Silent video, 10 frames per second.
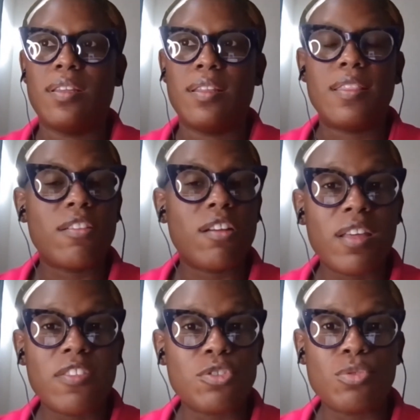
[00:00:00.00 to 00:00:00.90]
There are
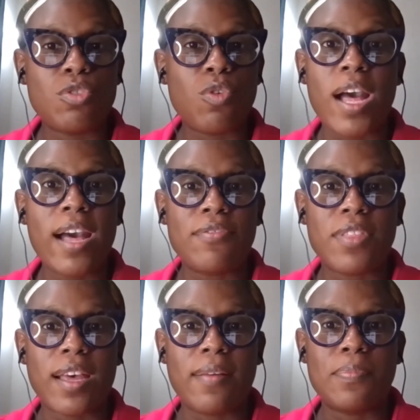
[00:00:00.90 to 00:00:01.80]
others who don't
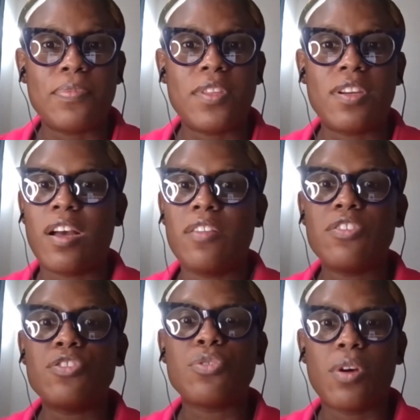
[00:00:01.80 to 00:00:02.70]
have that. There are
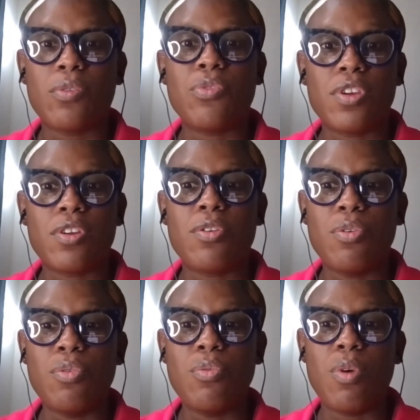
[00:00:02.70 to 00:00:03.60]
others out there
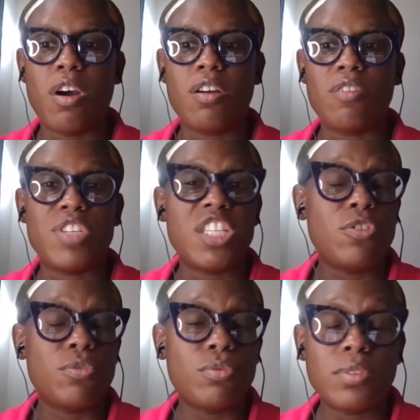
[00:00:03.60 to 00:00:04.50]
who are
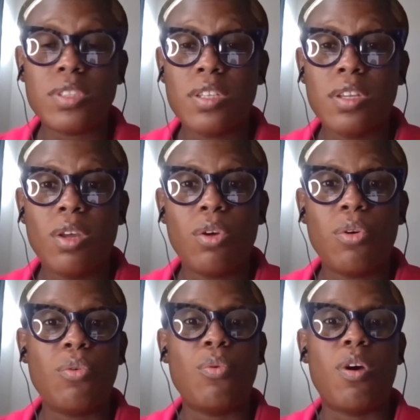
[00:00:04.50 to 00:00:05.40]
ridiculed,
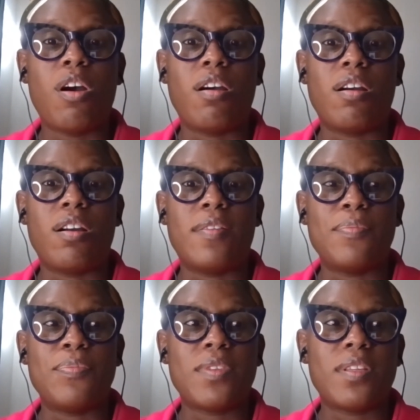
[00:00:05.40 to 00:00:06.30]
who
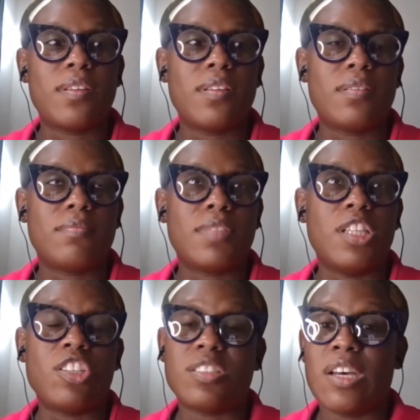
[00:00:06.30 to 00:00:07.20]
are
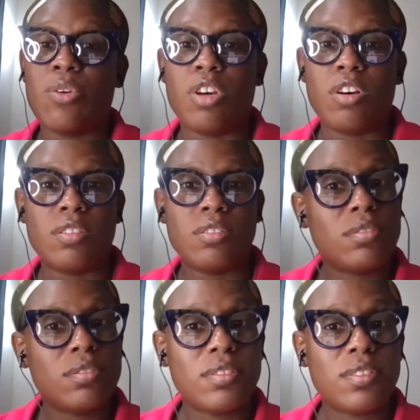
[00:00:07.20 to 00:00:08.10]
looked down
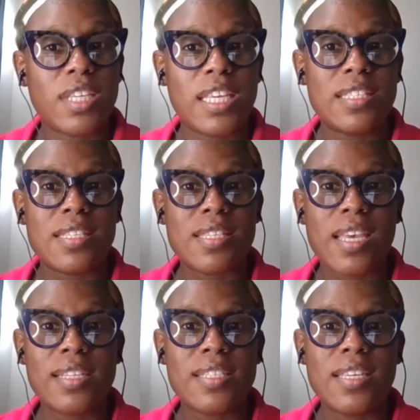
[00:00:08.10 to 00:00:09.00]
on in
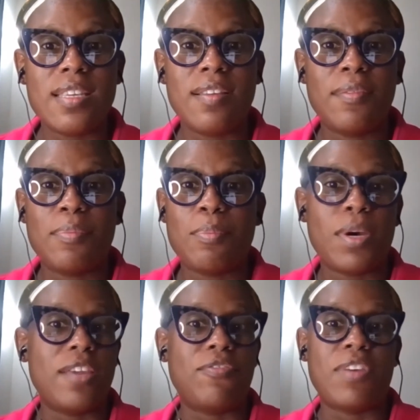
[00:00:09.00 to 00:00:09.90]
society
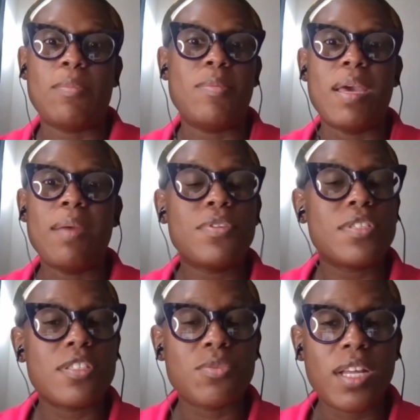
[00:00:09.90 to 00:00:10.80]
by family
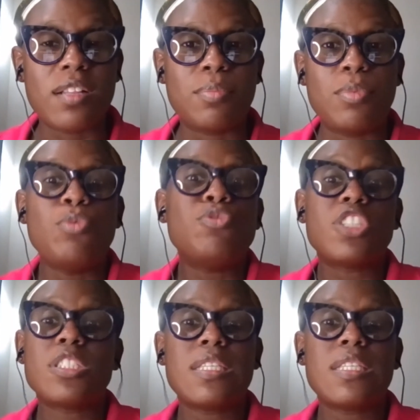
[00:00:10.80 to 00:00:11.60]
members as well, who just